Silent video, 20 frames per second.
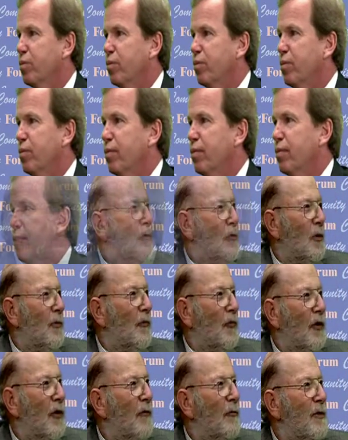you throw people into
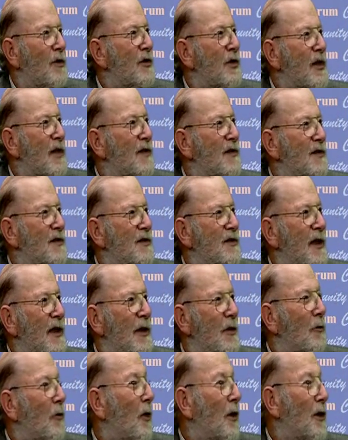a room full of
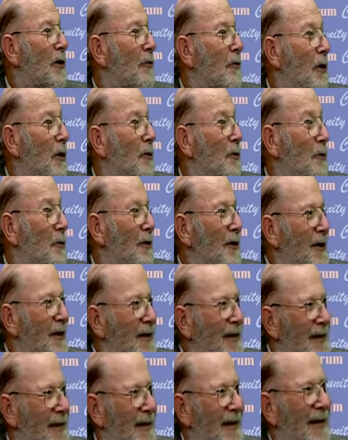machines and say you're on your
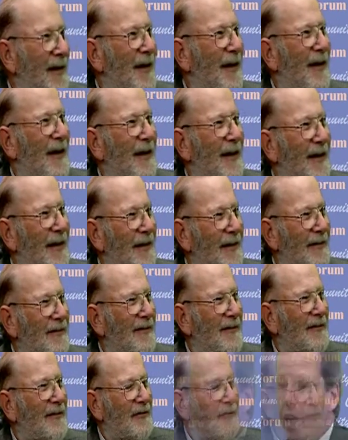own.
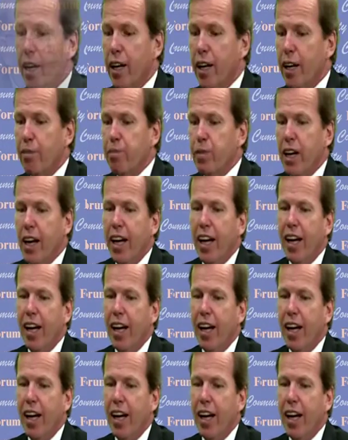No, no